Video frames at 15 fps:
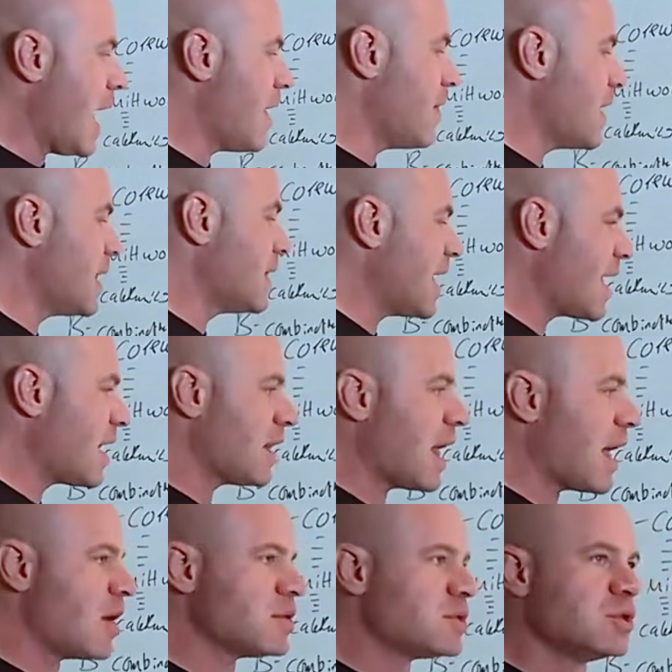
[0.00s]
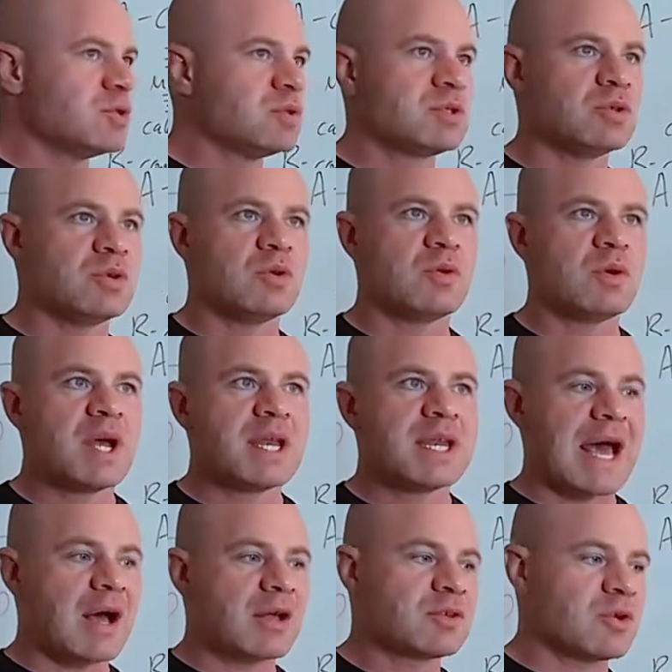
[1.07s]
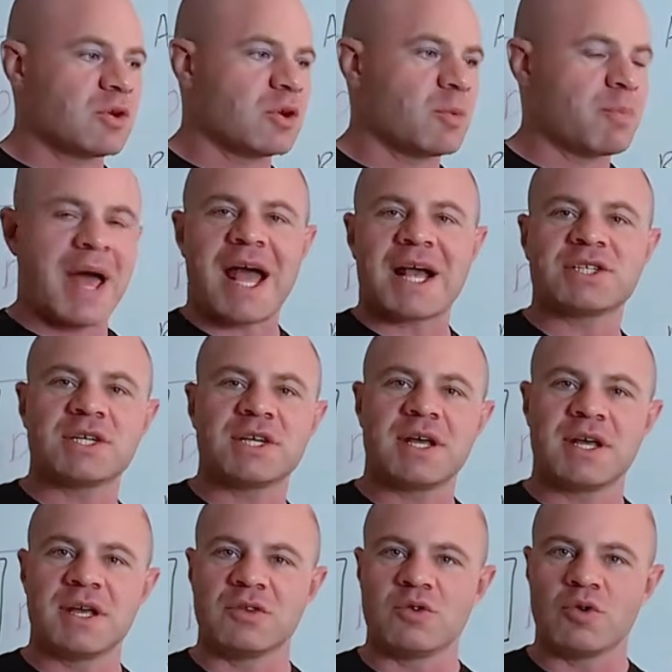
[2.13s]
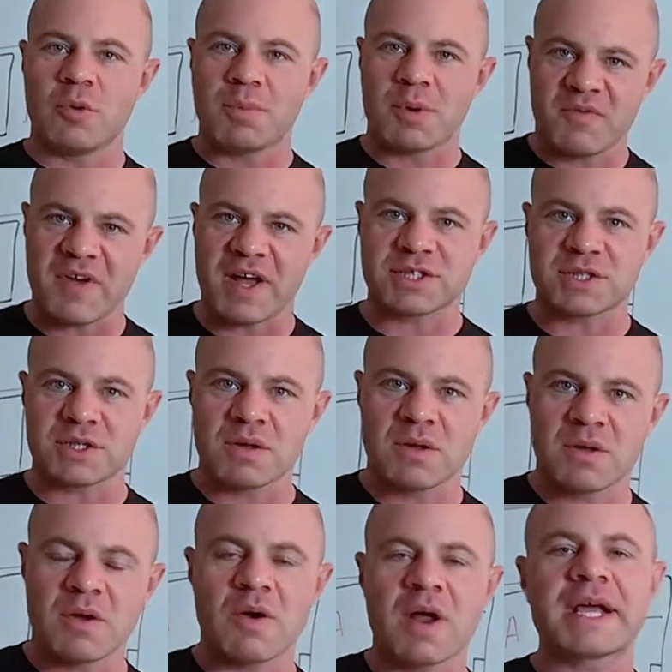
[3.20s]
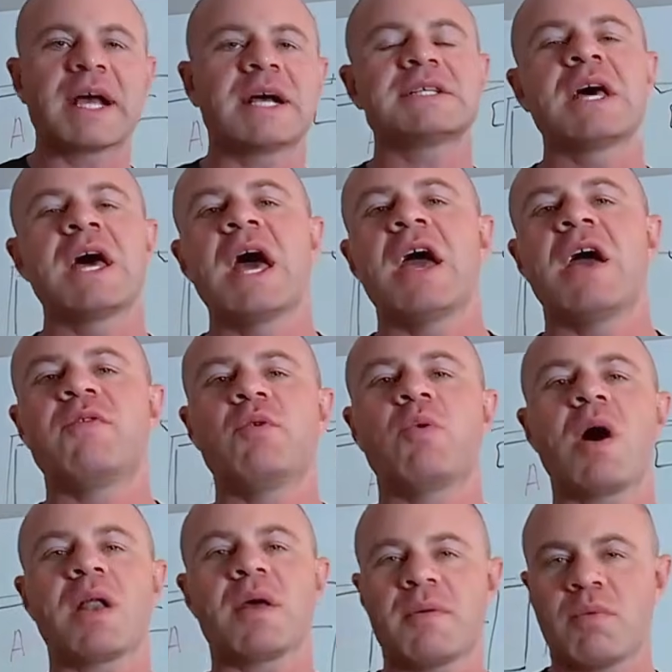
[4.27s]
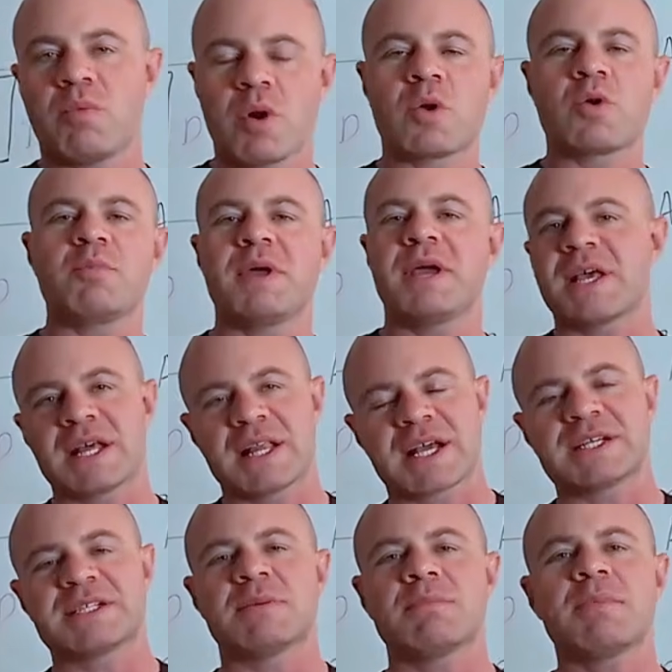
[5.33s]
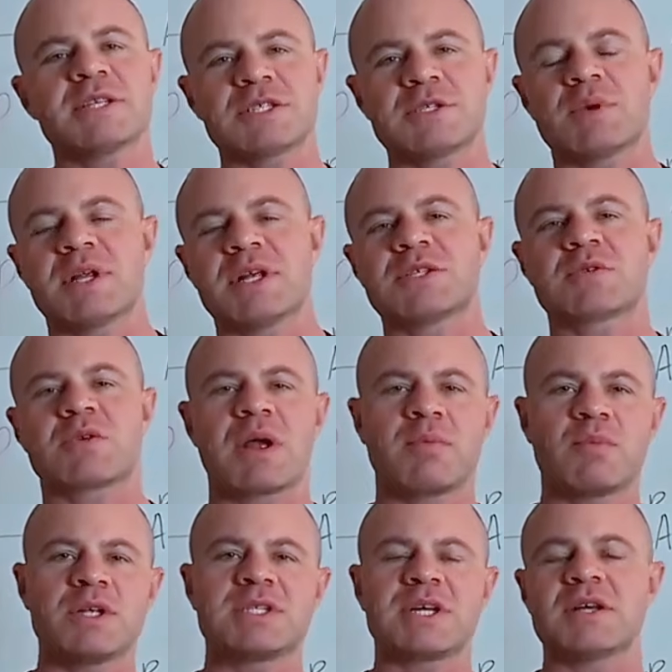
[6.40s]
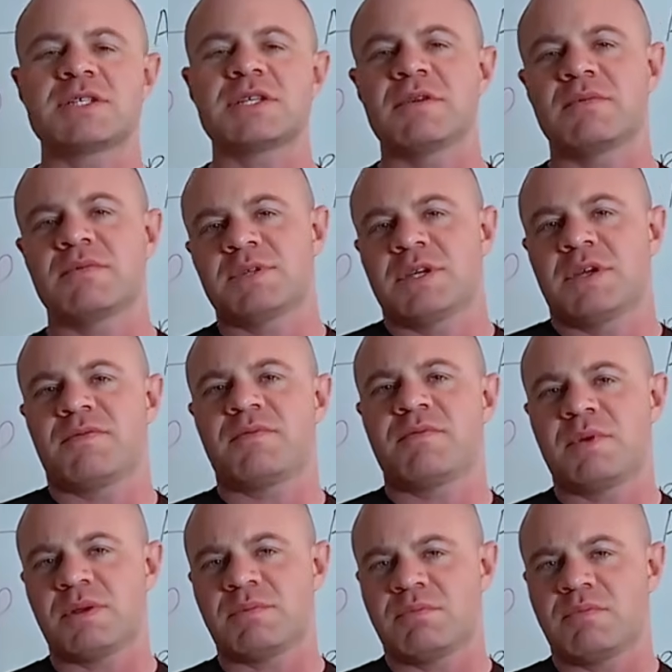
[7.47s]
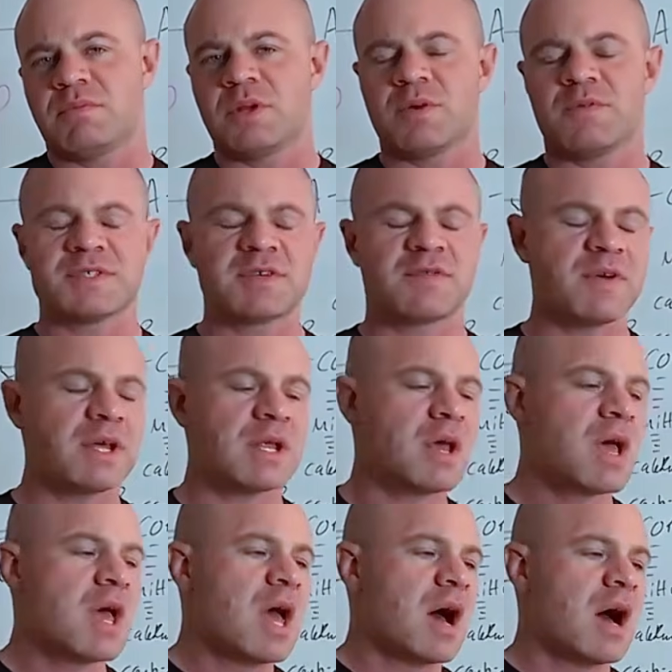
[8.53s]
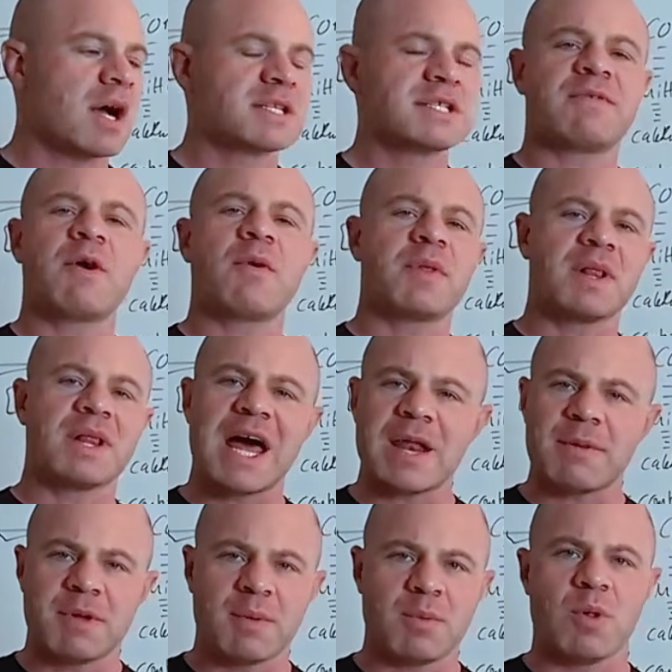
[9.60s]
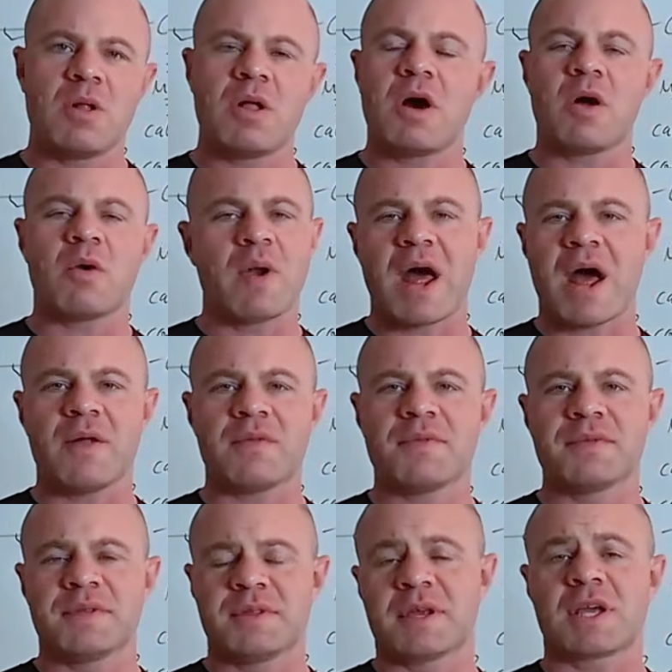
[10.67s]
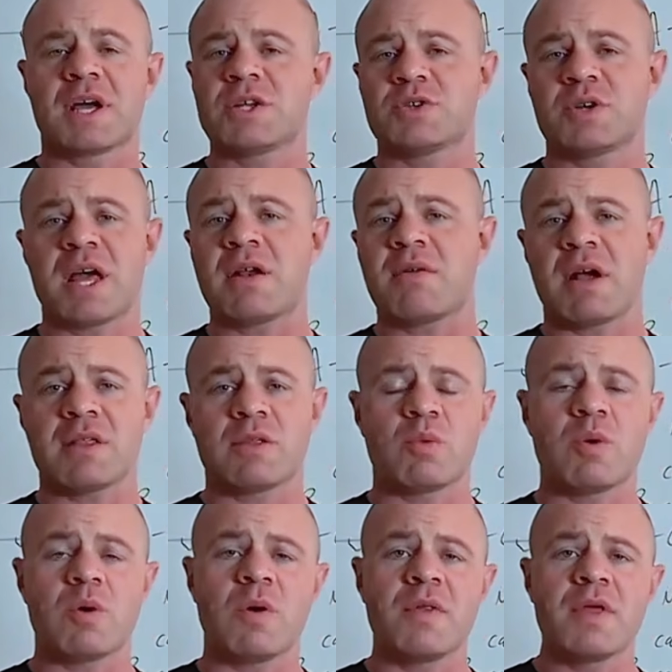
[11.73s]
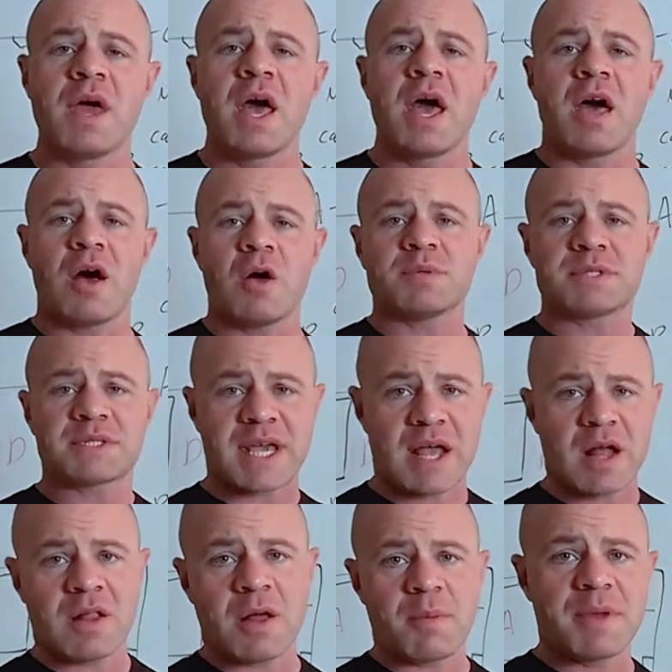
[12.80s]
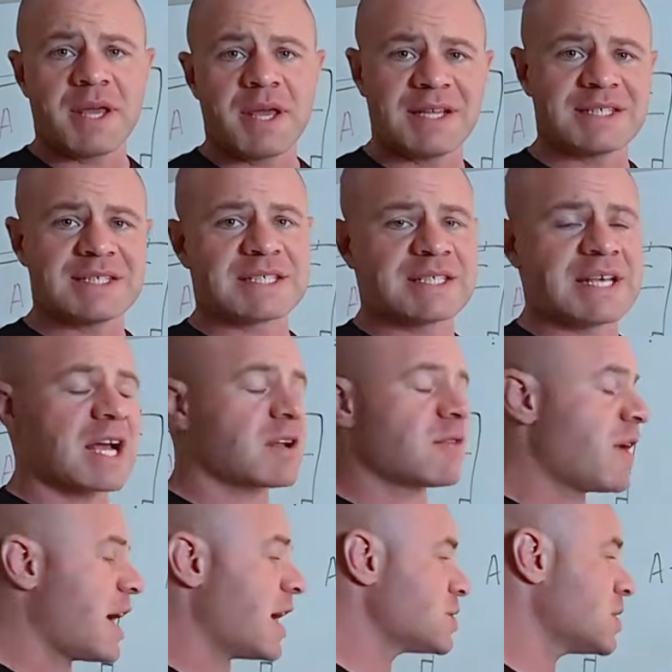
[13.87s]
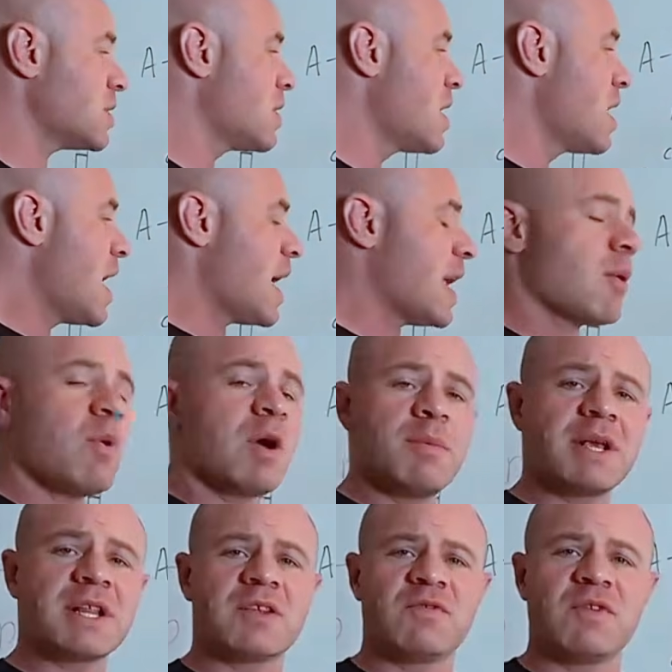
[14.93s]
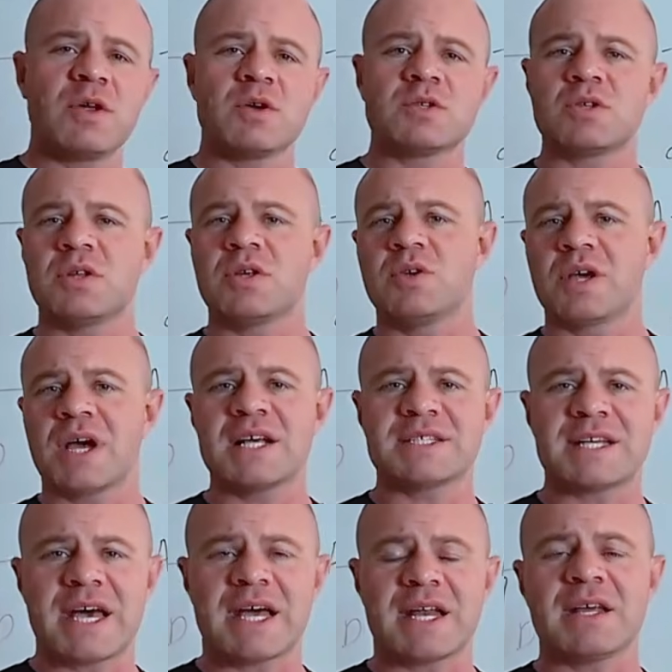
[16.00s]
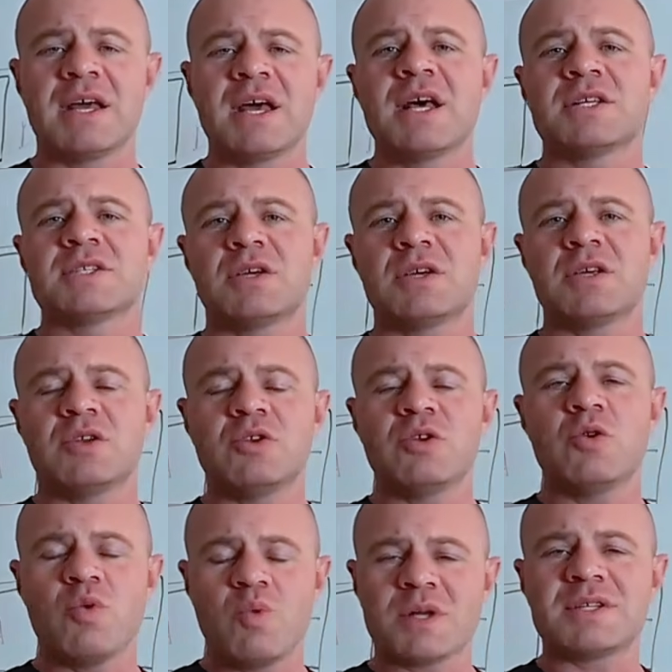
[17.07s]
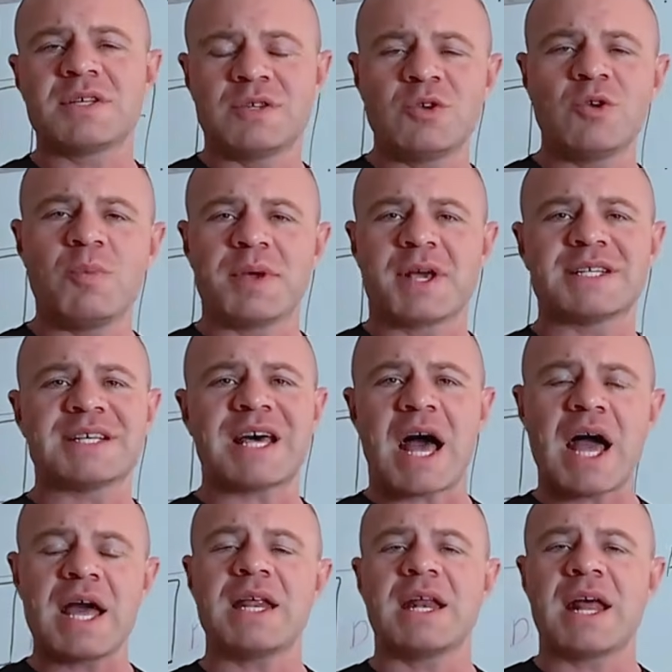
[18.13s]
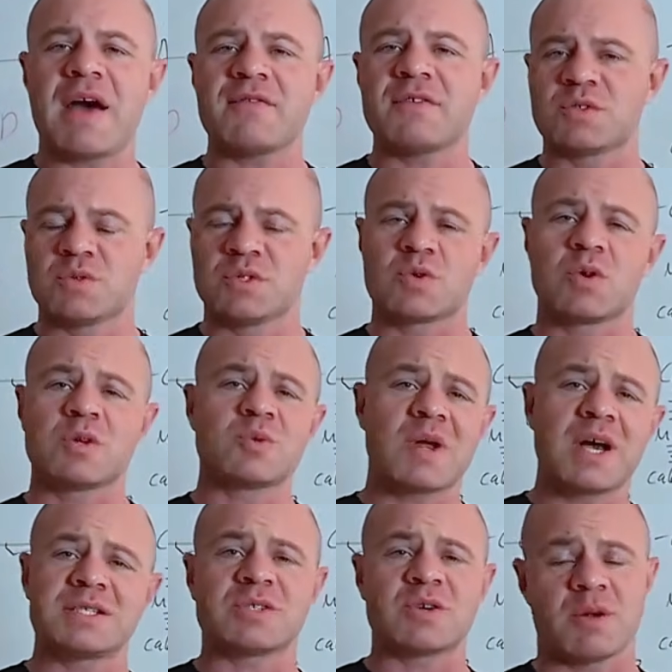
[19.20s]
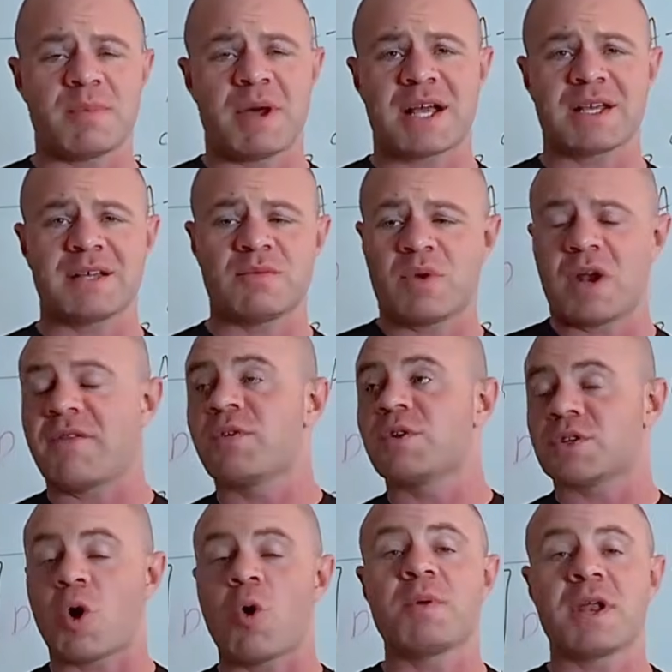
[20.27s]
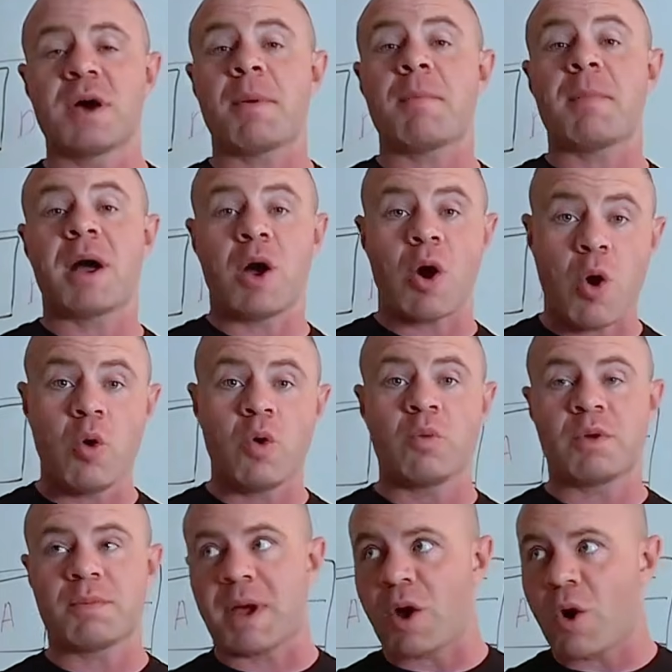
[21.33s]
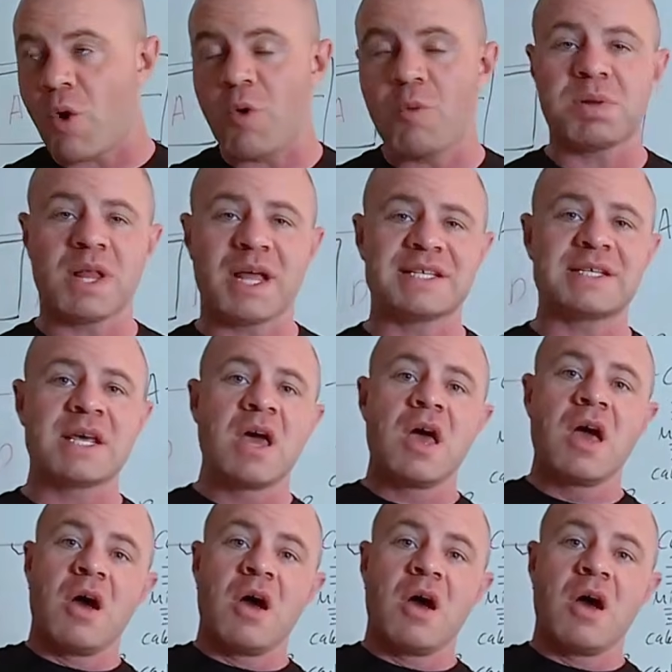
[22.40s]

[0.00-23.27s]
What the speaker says: And then that allows you to now turn your passion into a profession. All right, guys, if you want to work with me, again, like I said, message me on Instagram, reach out, see if if it's a fit, because I've helped a lot of people around the country and around the world help scale up in this exact fashion. And I want to make this video so that you guys had it, so you knew what to do, because I didn't have this resource when I started back when I first opened up on my own with my own place,